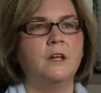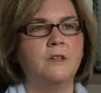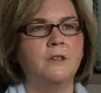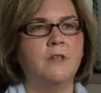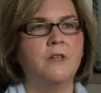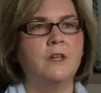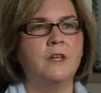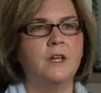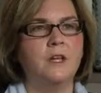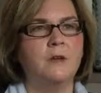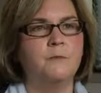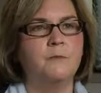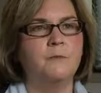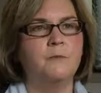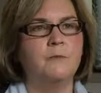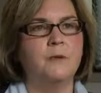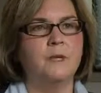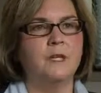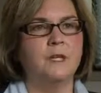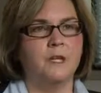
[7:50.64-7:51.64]
In the
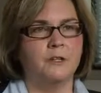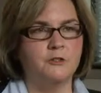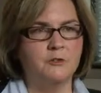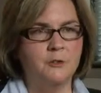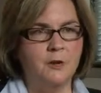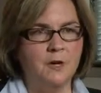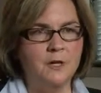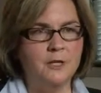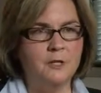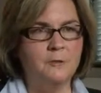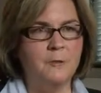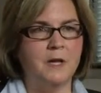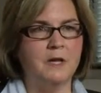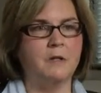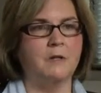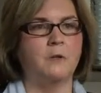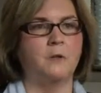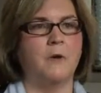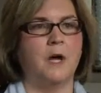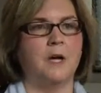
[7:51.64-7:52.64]
electronic
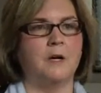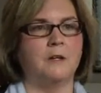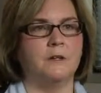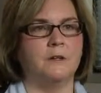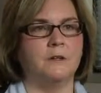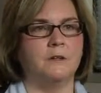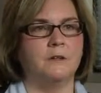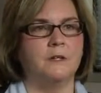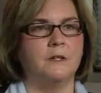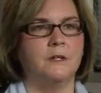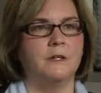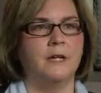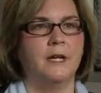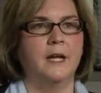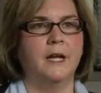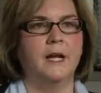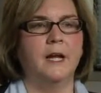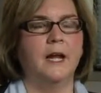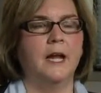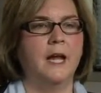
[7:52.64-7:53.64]
medical record,
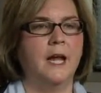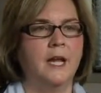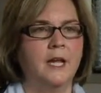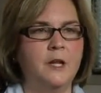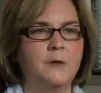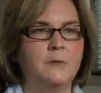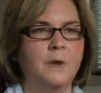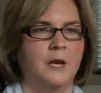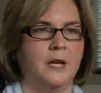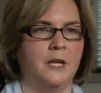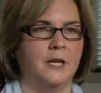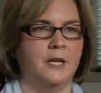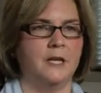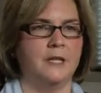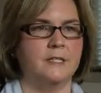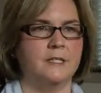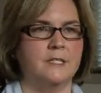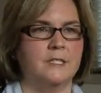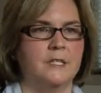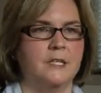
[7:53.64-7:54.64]
anybody
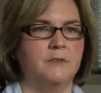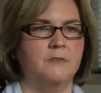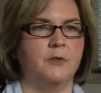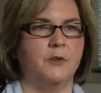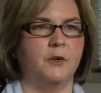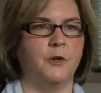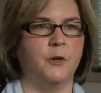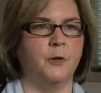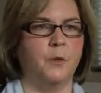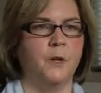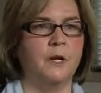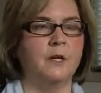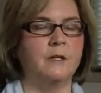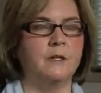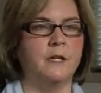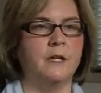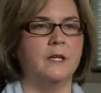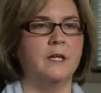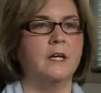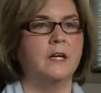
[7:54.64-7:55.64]
can see very
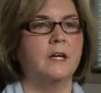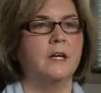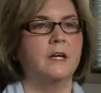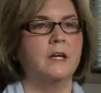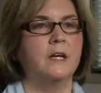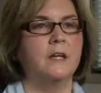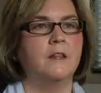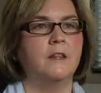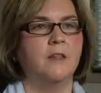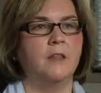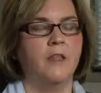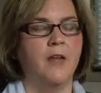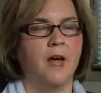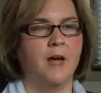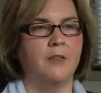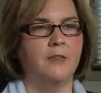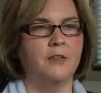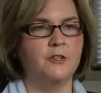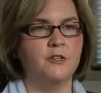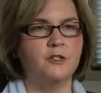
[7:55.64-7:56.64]
quickly
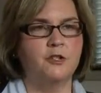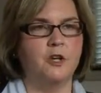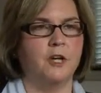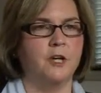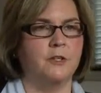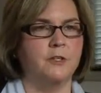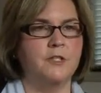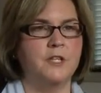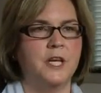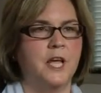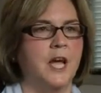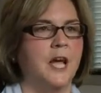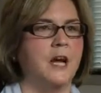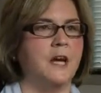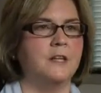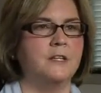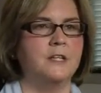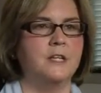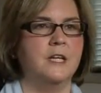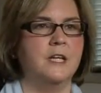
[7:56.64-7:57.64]
that this child's
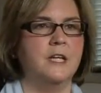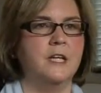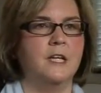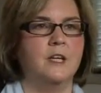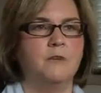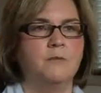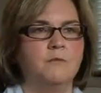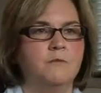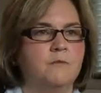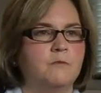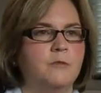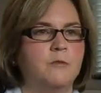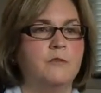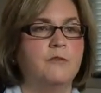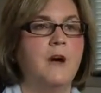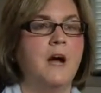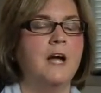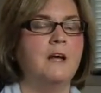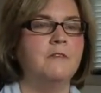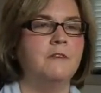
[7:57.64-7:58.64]
had
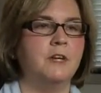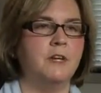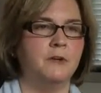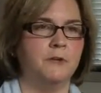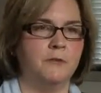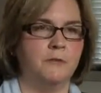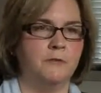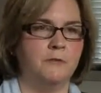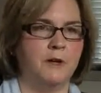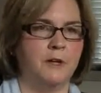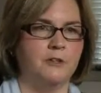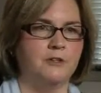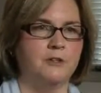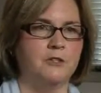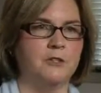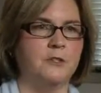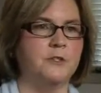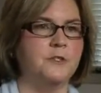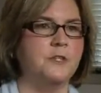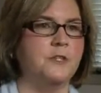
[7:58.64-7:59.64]
5 ear
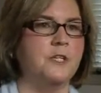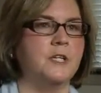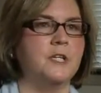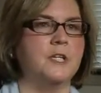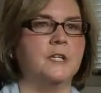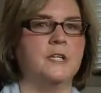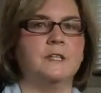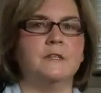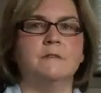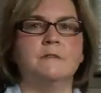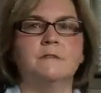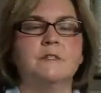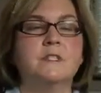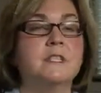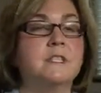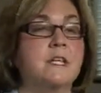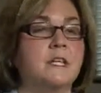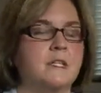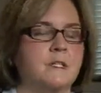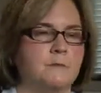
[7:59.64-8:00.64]
infections in
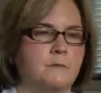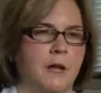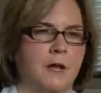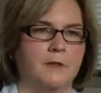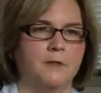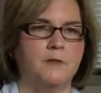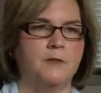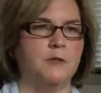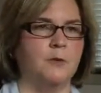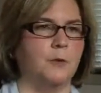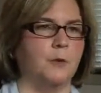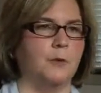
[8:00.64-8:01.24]
6 months